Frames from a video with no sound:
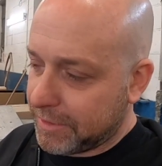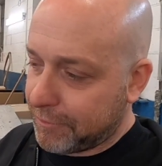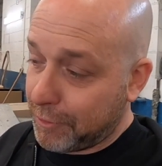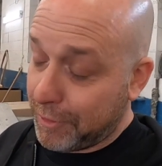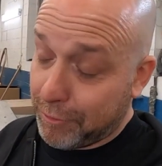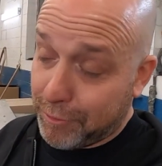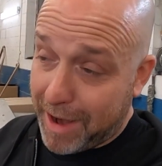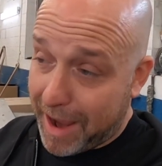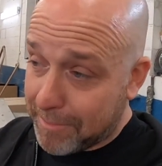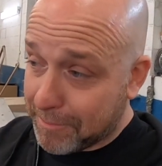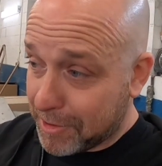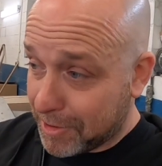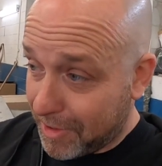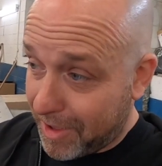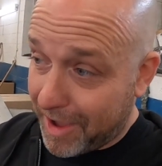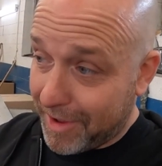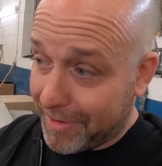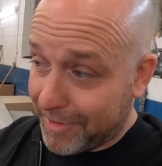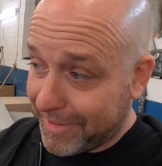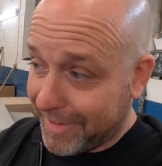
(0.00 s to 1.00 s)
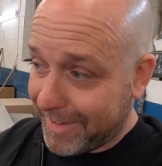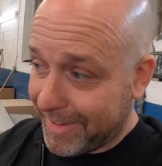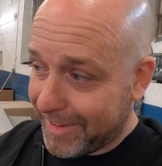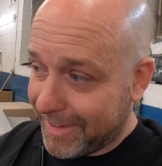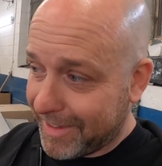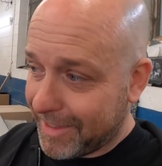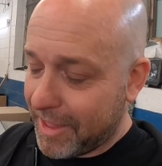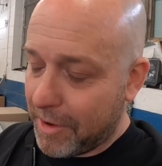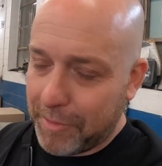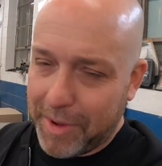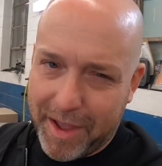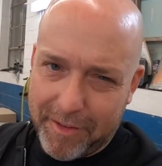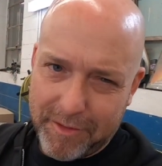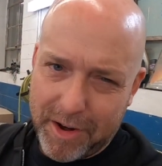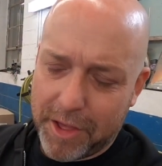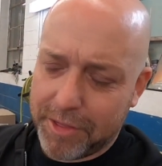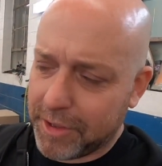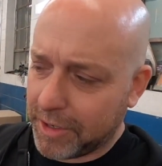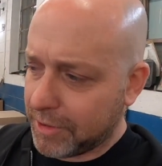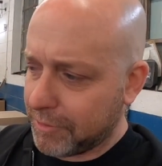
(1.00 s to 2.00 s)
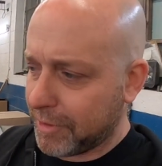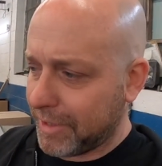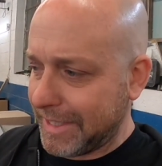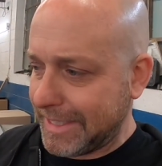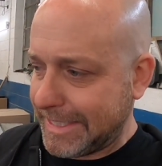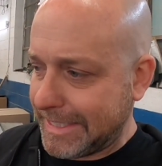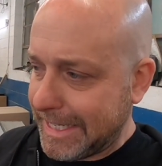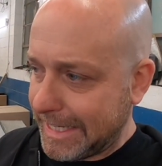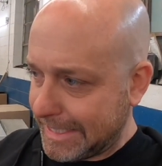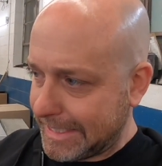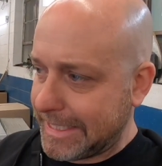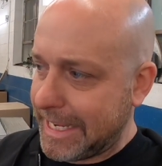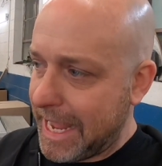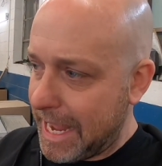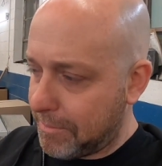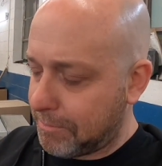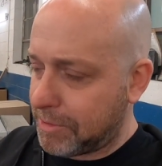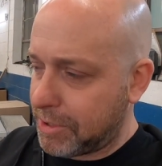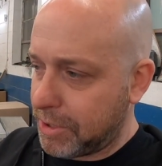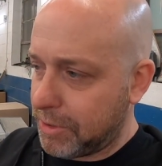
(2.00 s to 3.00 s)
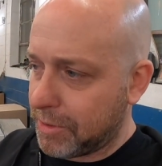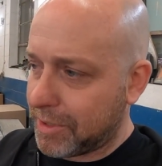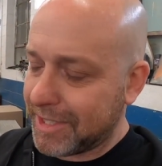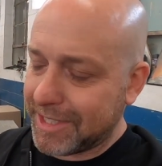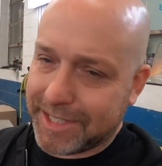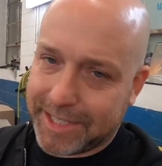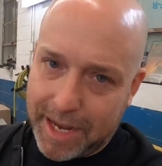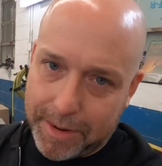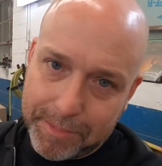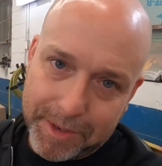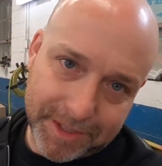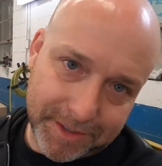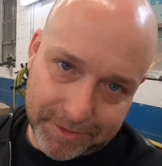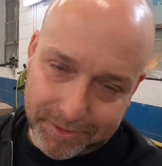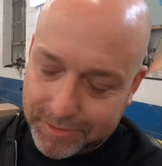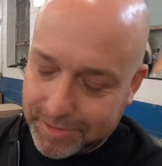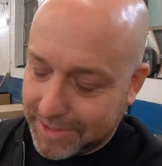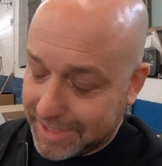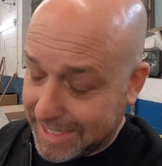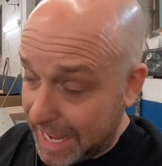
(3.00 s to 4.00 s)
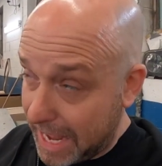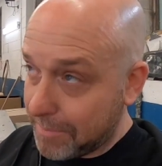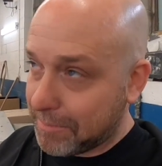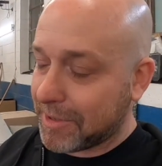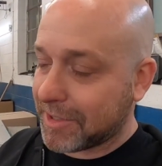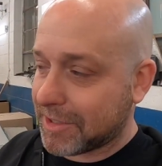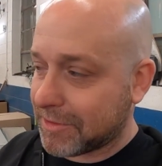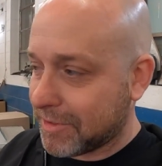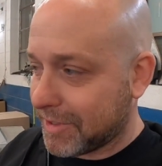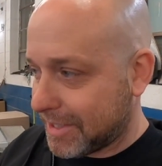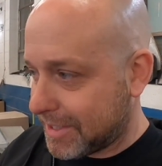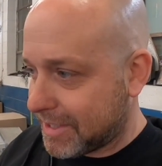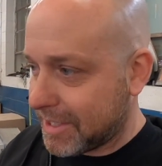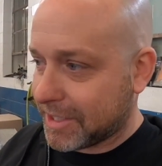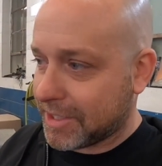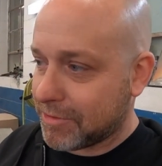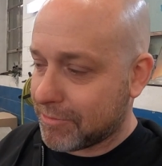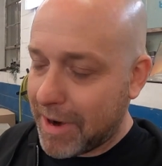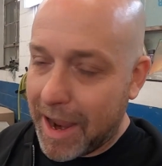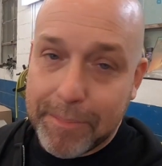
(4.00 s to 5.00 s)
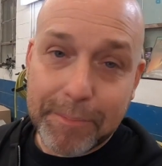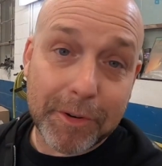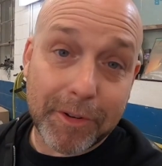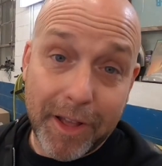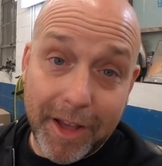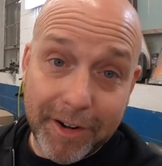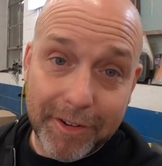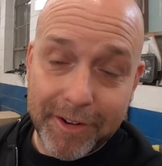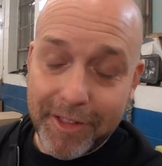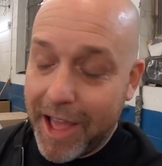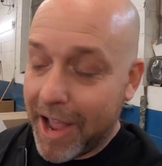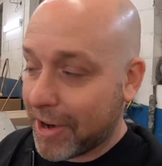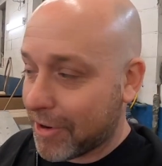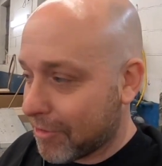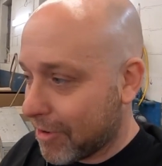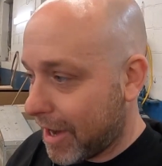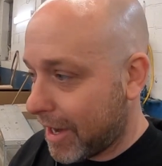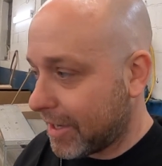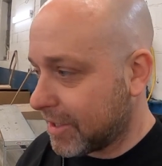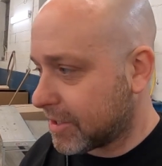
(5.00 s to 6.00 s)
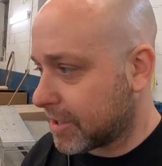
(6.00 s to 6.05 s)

if we Raptor linered it, then we have nothing to really stick tape to, because tape doesn't really stick to Raptor liner that great.